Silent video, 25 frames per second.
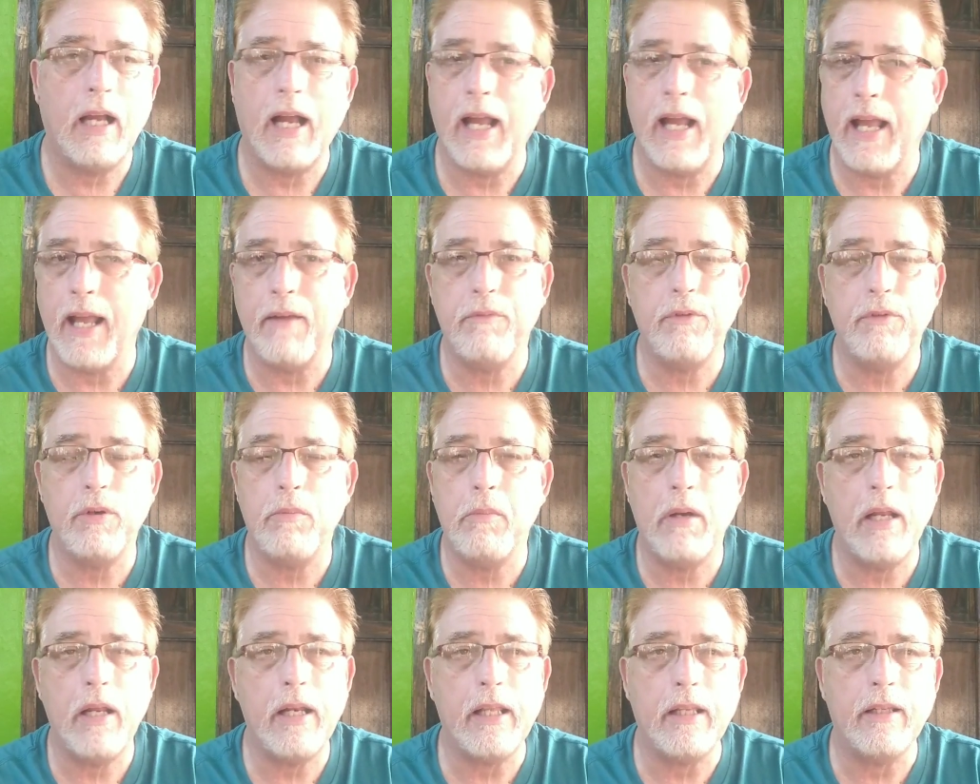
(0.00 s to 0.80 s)
I have
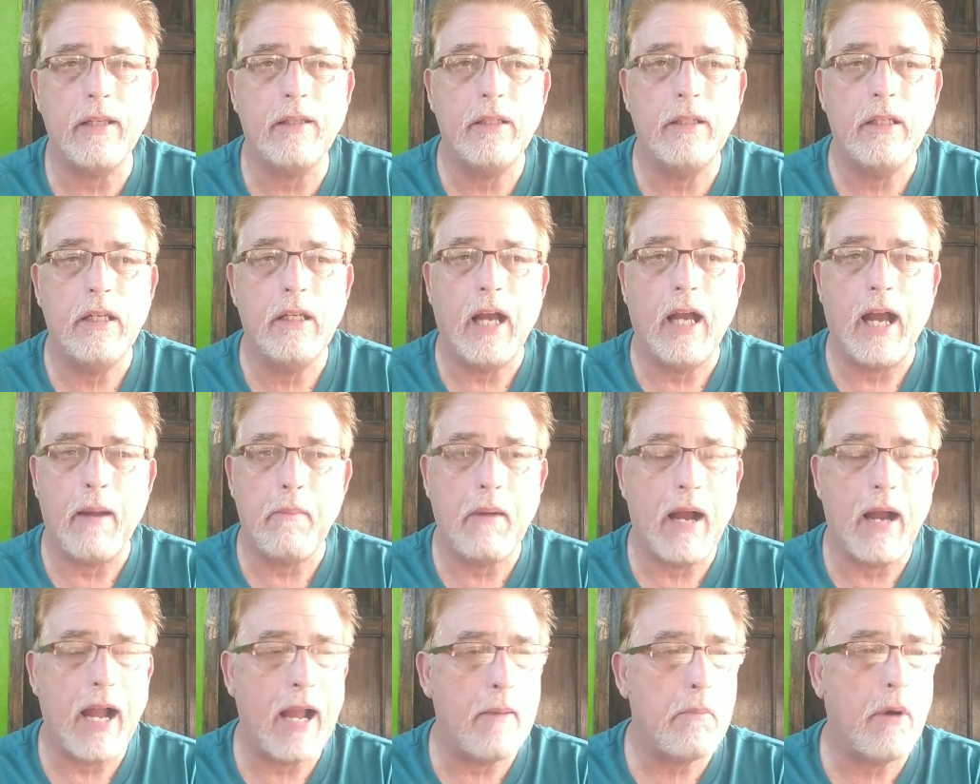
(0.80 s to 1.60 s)
no money.
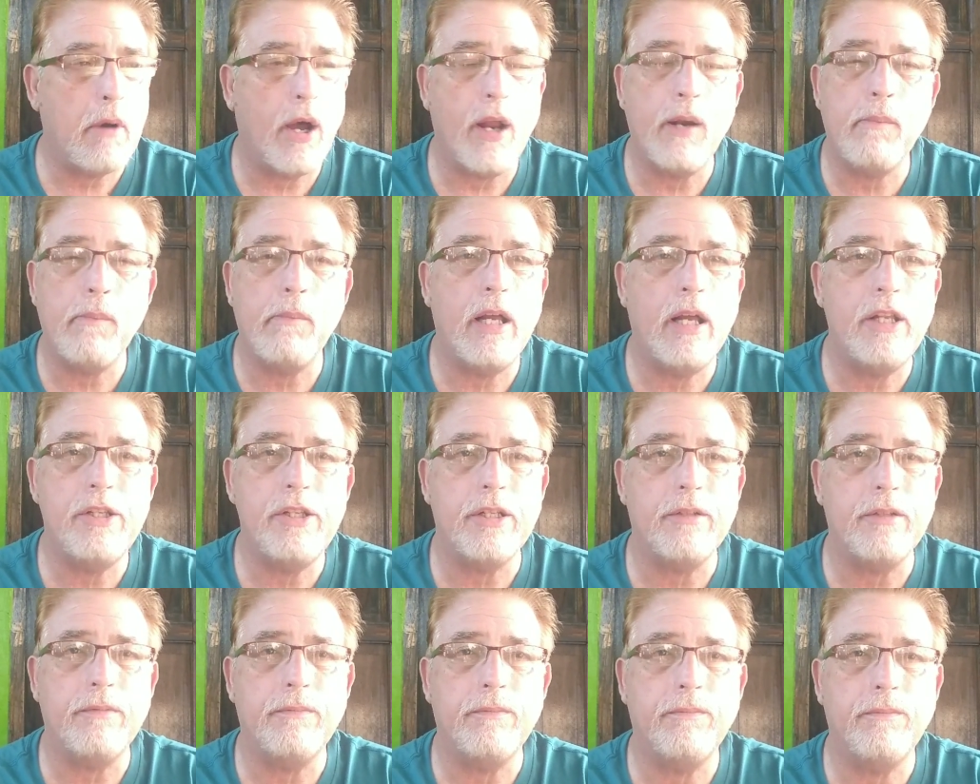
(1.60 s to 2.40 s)
I'm on a
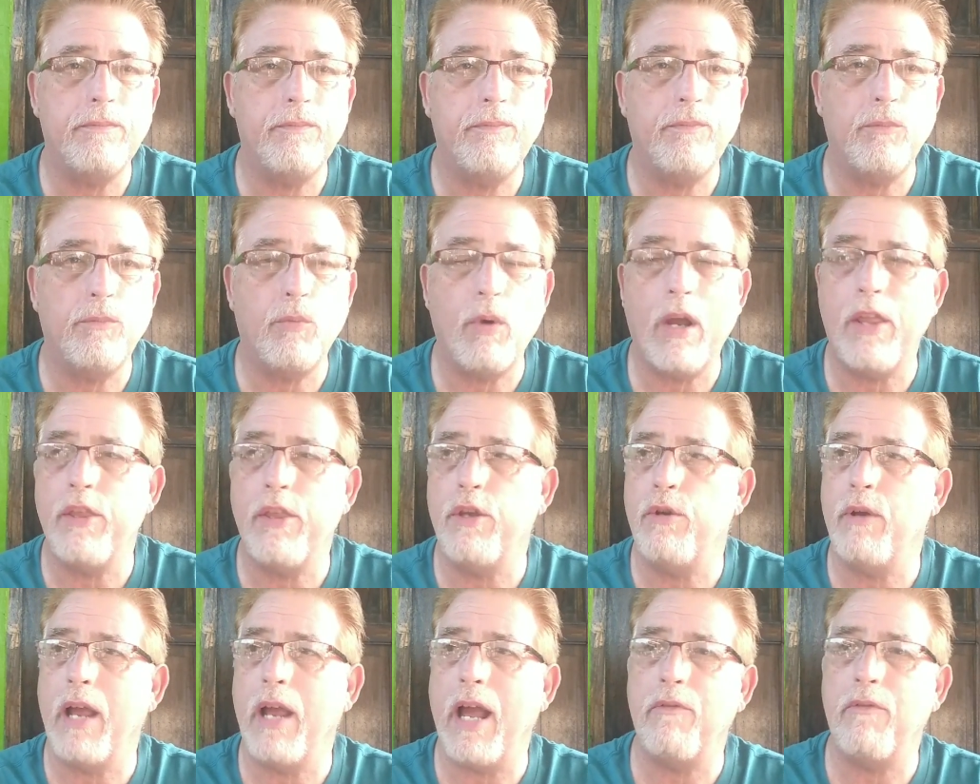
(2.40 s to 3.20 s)
budget.
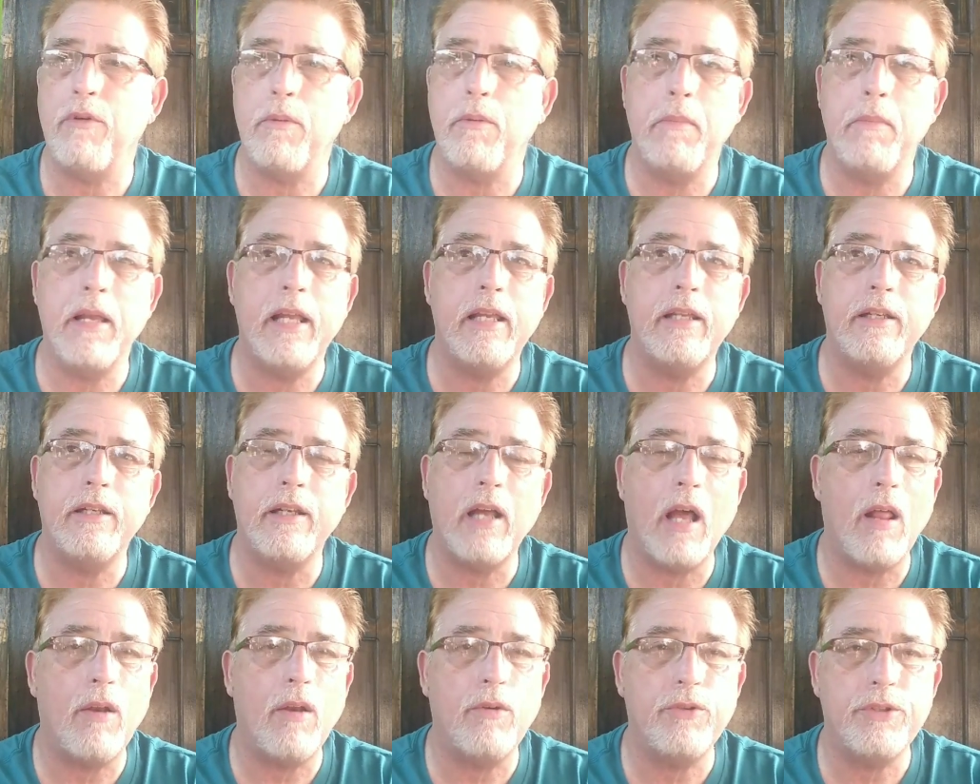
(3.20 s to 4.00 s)
Whether you have $1 million
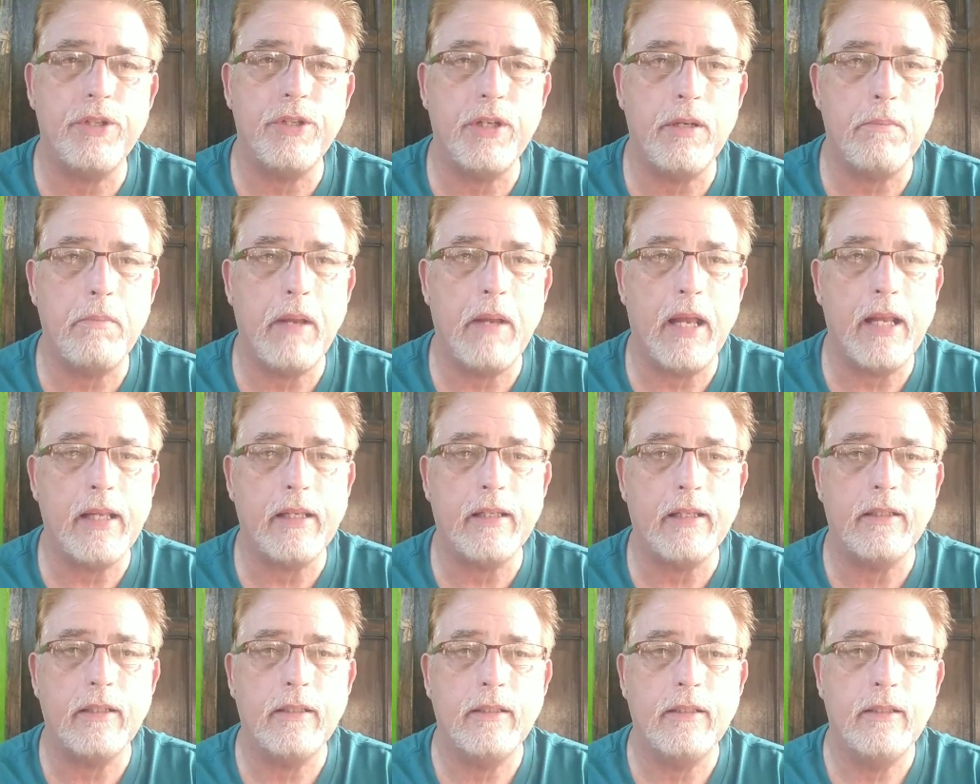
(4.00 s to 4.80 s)
in the
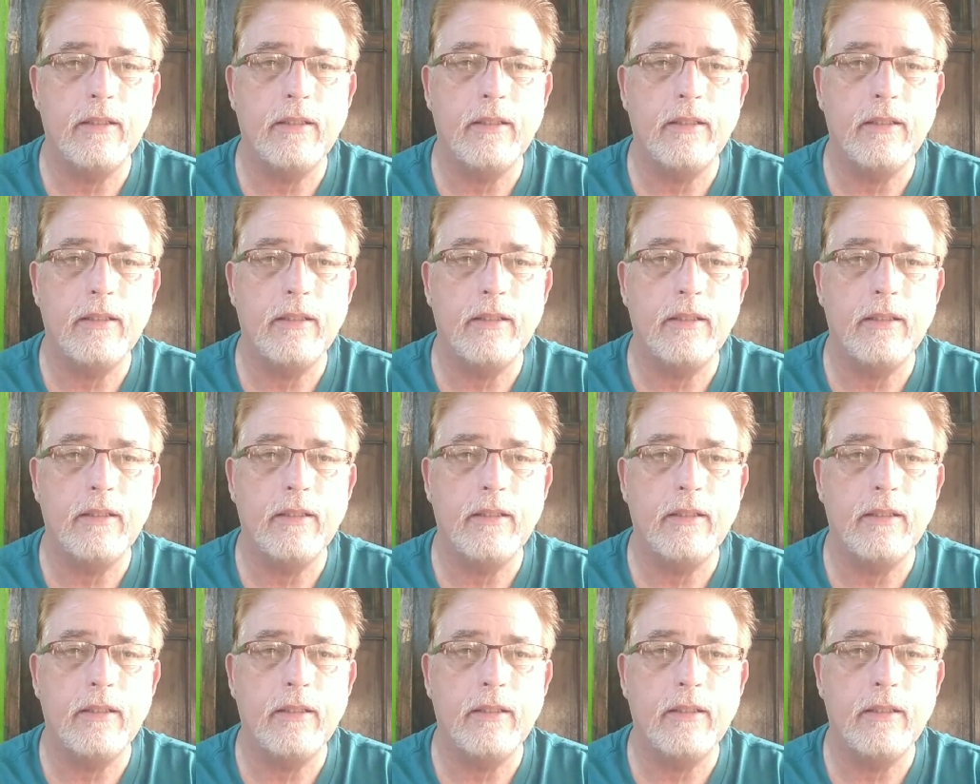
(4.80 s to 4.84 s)
bank.